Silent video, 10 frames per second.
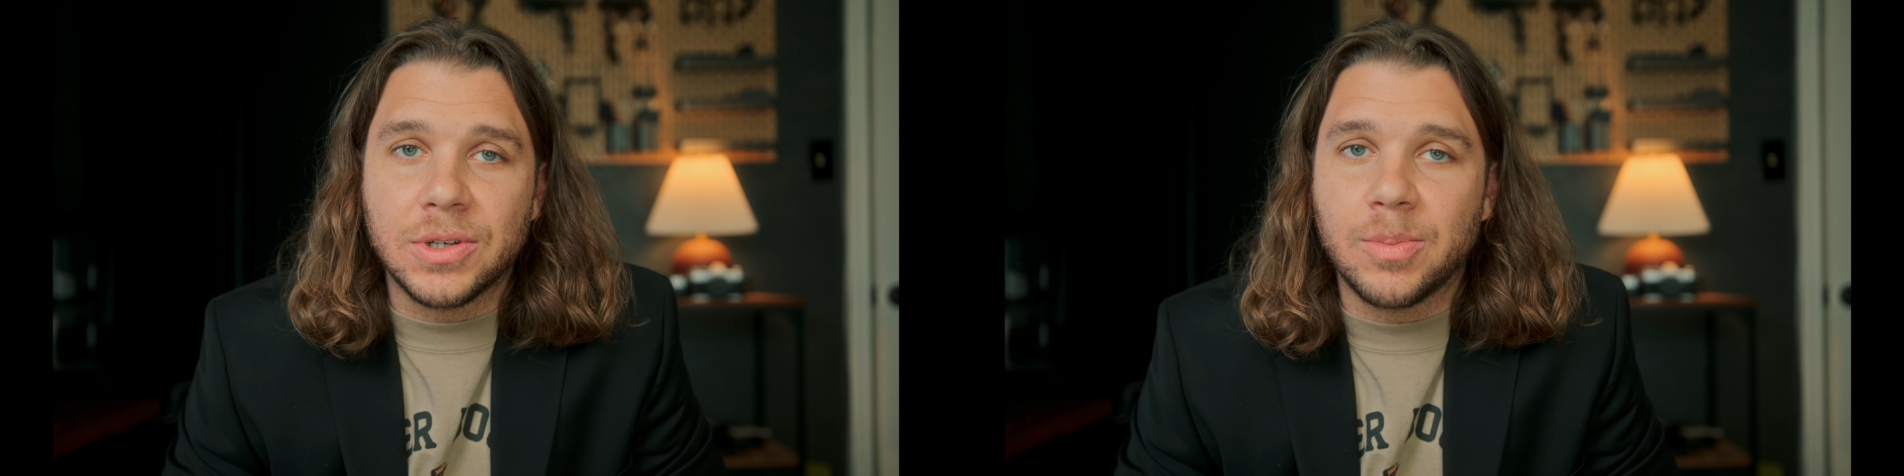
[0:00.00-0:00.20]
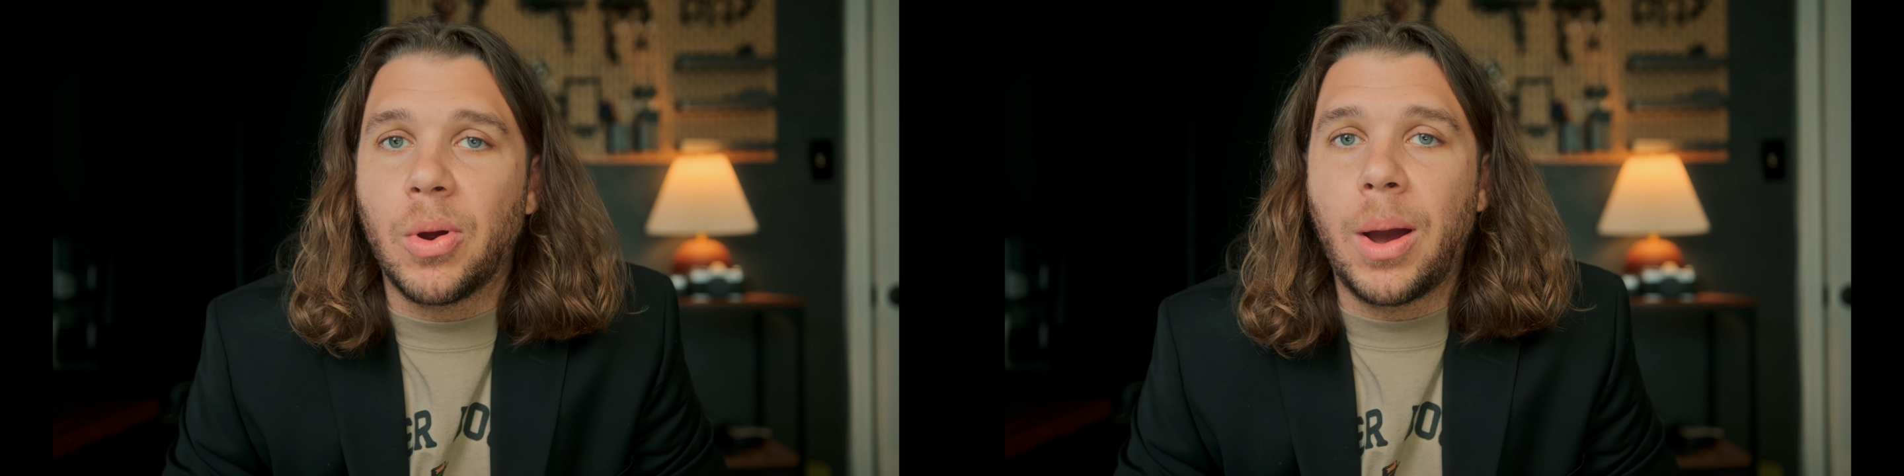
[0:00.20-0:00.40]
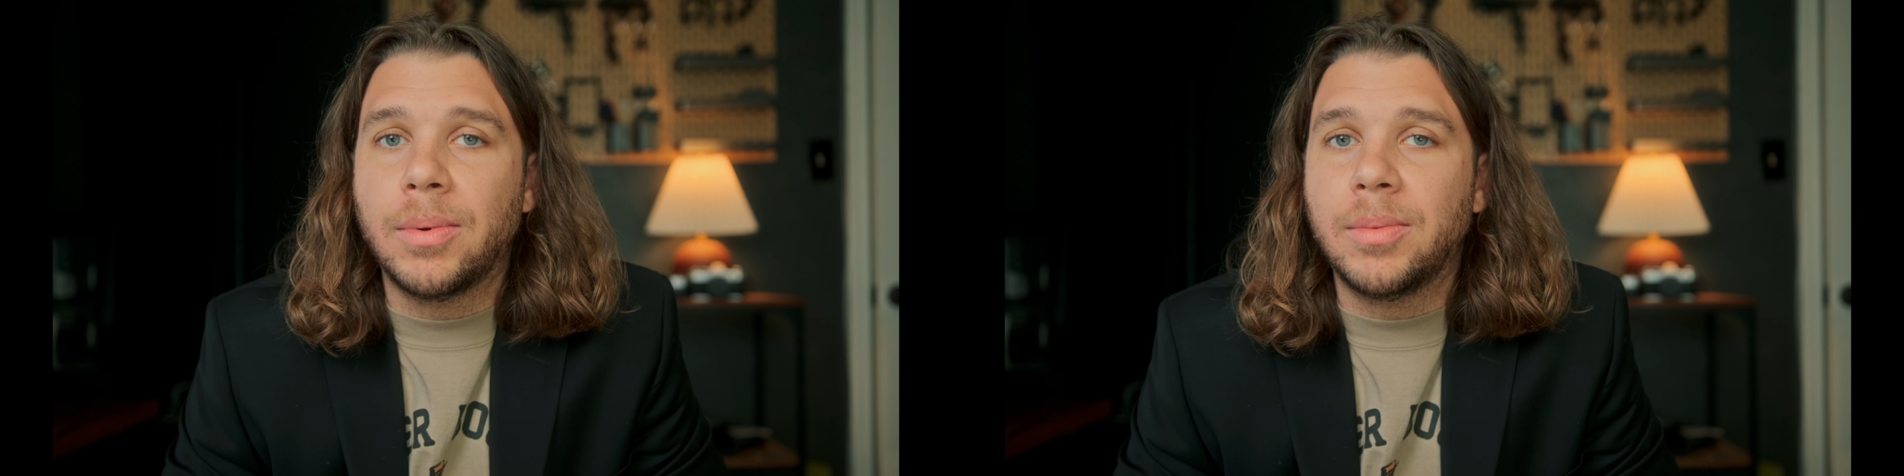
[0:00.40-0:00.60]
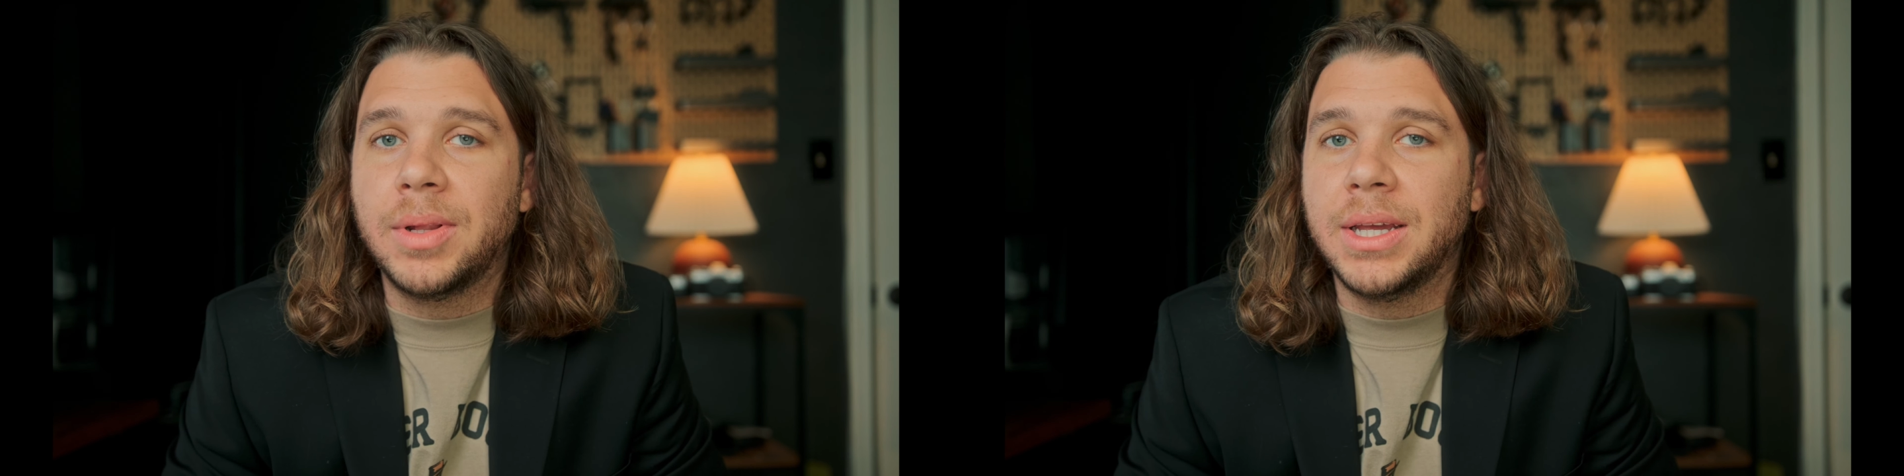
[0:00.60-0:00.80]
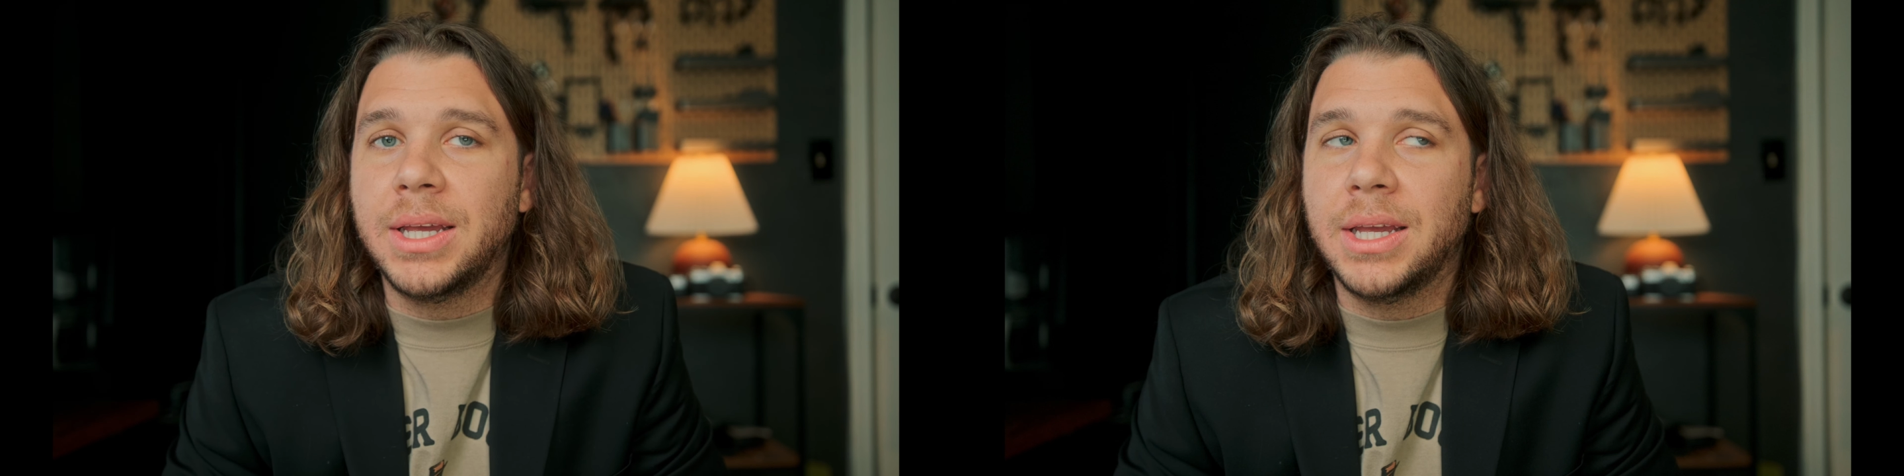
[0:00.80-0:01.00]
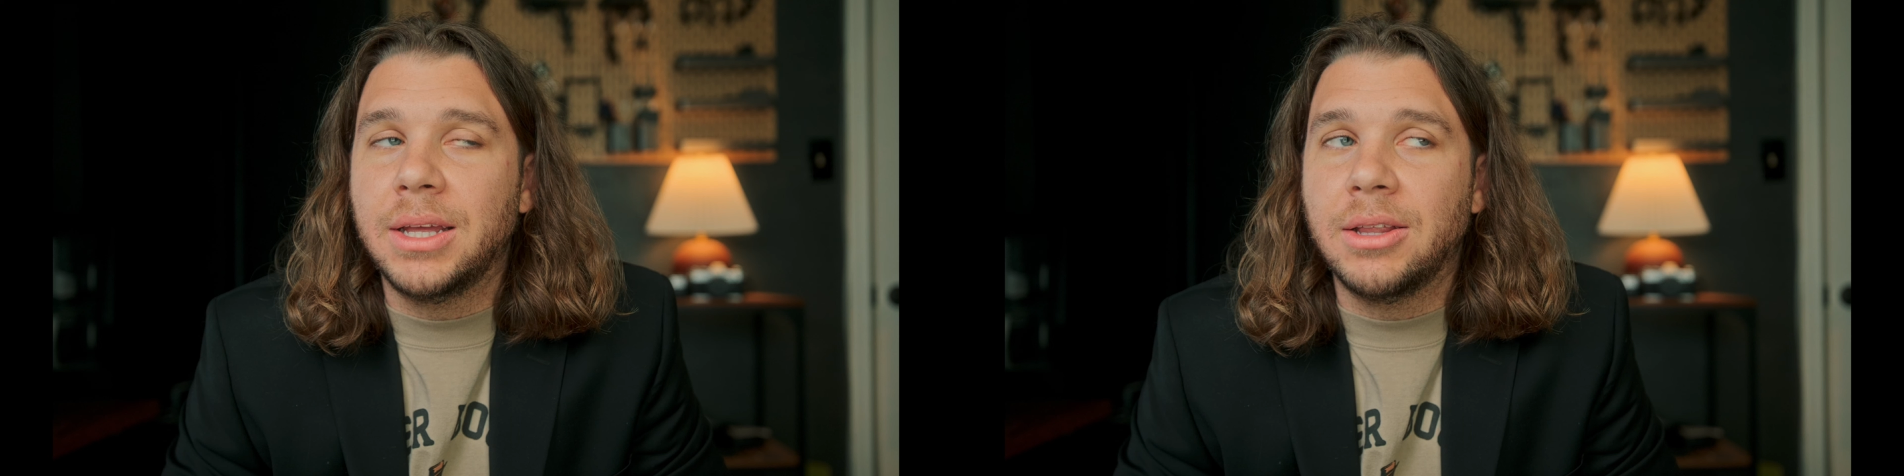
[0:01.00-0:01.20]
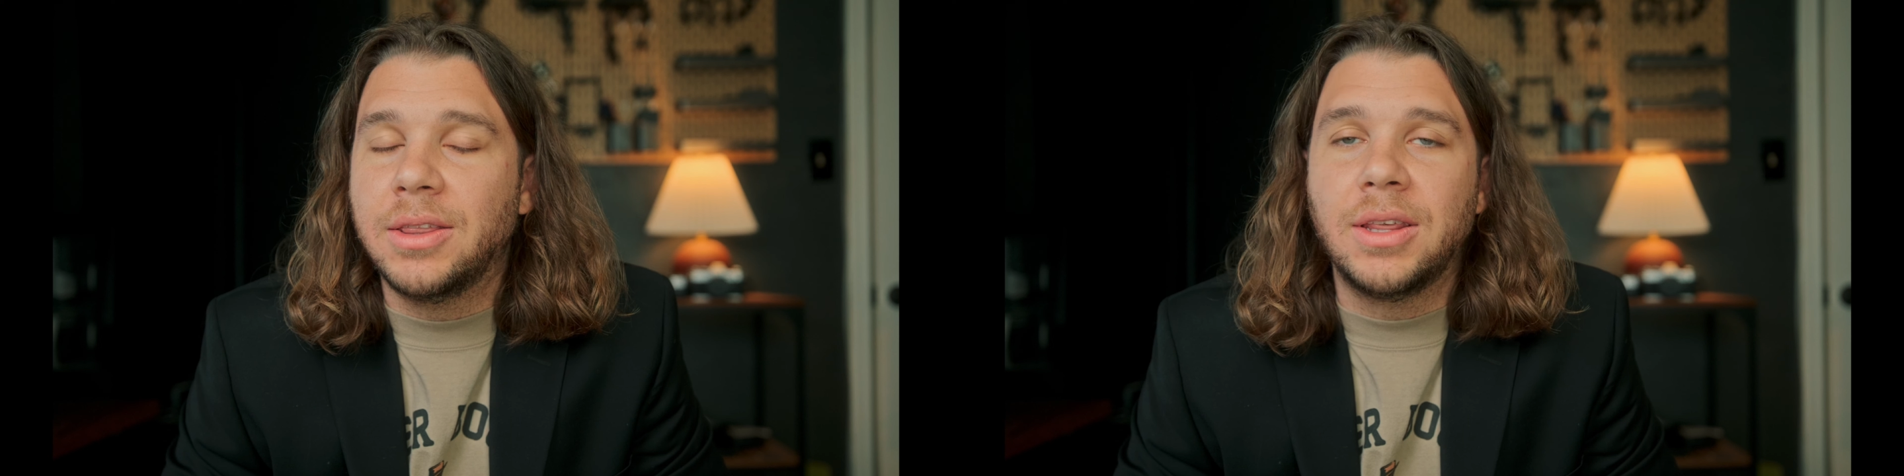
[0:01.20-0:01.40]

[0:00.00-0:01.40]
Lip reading: are probably